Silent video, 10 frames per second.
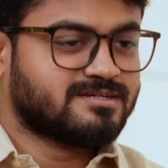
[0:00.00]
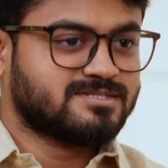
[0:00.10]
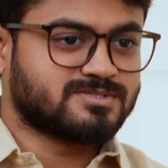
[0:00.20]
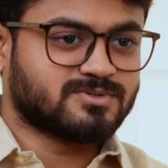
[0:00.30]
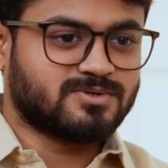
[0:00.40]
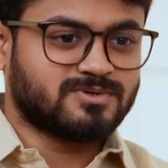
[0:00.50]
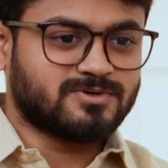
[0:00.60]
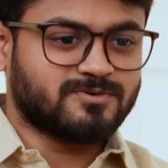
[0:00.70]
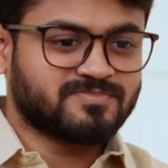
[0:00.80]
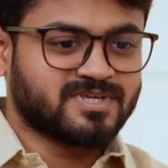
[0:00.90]

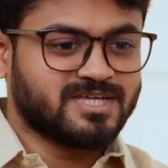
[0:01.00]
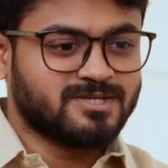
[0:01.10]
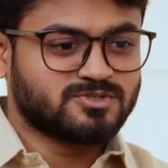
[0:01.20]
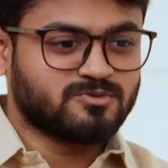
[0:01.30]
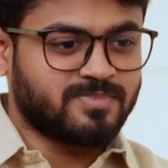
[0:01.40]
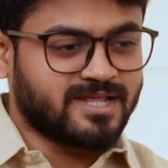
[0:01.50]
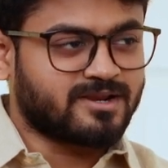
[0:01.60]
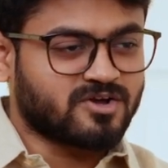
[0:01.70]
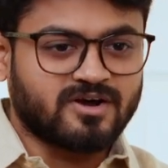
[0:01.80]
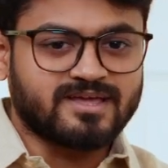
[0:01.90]
So he used to play
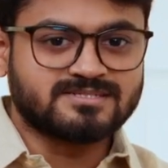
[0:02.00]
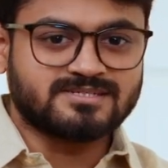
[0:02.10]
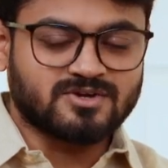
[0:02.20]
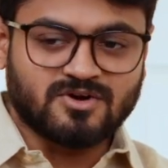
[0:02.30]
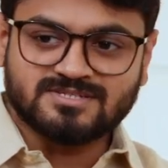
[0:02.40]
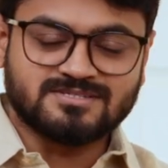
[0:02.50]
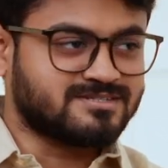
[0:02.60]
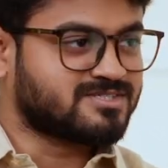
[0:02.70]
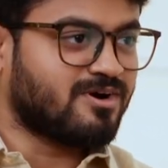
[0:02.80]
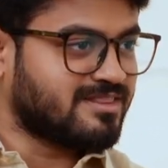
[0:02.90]
recordings and
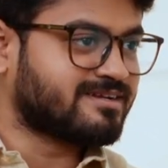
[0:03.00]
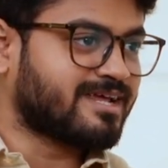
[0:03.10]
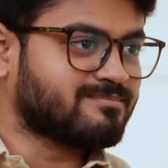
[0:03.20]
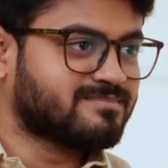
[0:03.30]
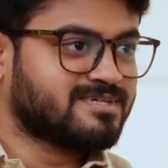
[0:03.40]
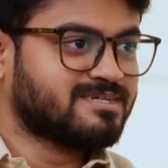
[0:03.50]
concerts all the time